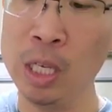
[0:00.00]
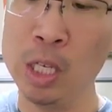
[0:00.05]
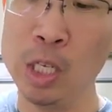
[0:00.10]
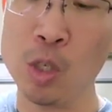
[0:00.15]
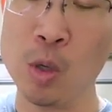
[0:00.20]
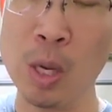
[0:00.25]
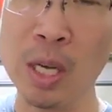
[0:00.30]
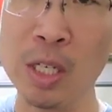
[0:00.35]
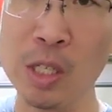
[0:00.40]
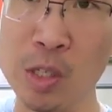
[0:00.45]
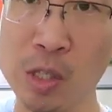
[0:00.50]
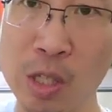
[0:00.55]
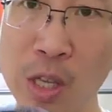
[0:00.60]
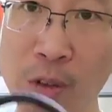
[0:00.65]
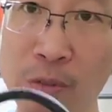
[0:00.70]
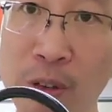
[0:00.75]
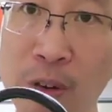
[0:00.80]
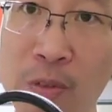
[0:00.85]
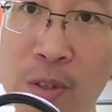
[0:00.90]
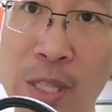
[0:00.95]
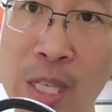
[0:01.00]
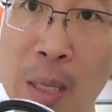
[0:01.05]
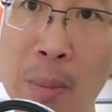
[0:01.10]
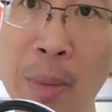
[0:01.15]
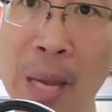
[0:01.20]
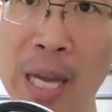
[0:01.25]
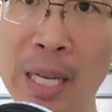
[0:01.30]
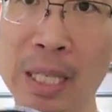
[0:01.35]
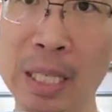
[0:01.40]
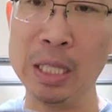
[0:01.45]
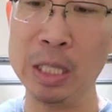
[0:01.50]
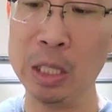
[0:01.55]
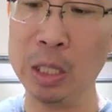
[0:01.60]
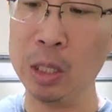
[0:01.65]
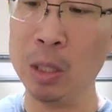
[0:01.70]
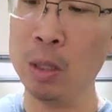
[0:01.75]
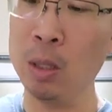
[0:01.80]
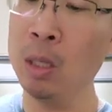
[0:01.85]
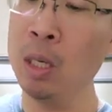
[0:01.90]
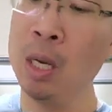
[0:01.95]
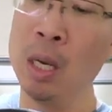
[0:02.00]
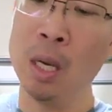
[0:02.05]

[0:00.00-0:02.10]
trying to stuff everything back here.